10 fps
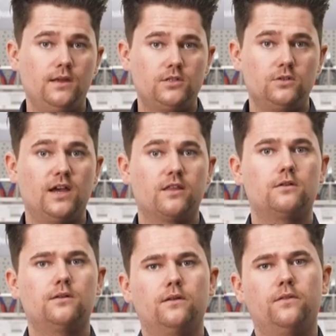
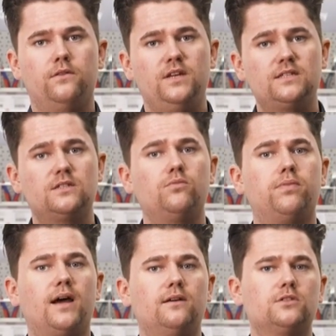Together, these two
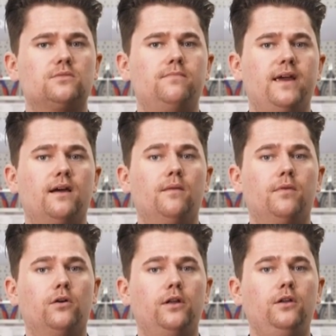pliers make
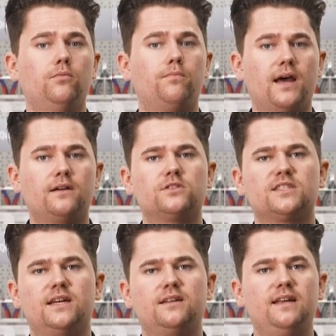up our new pliers
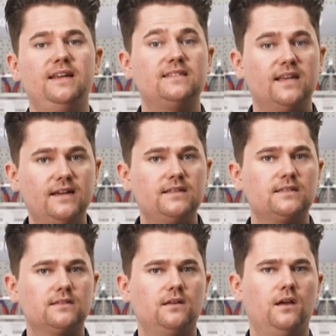set
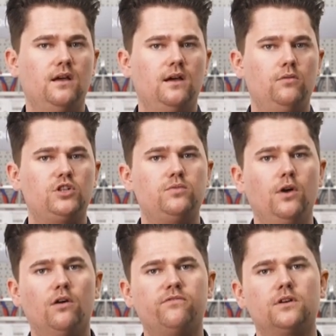XS, which we
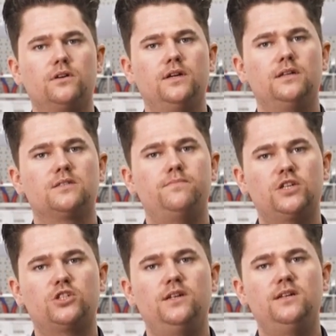offer in a
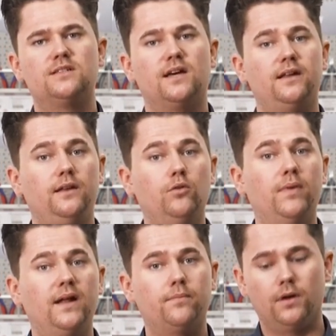specially designed new
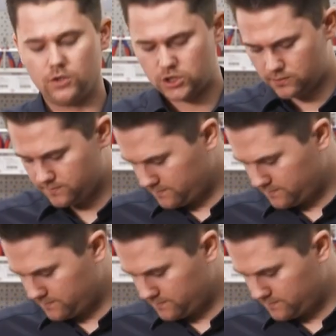belt pouch.